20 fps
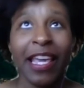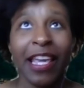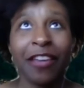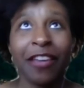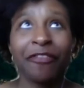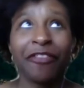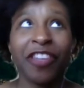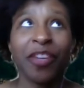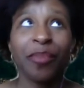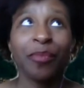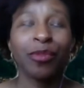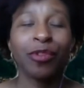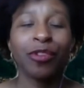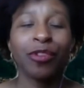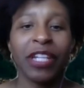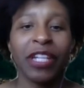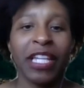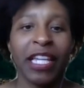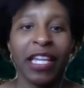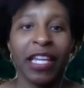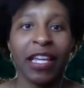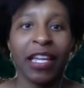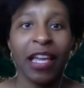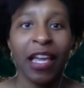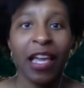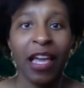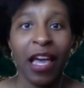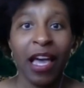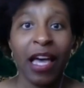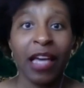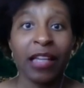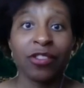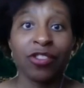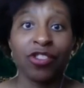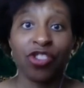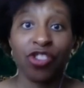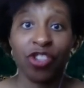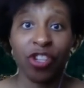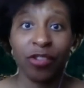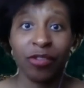If the employee has
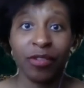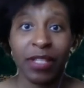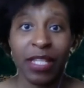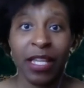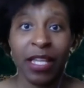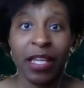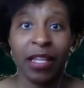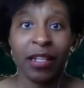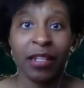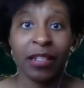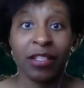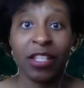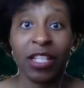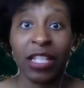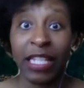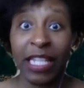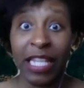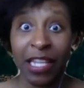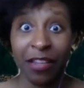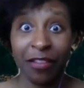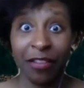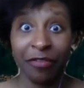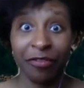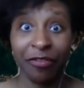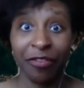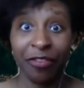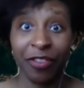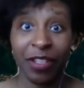chosen to leave,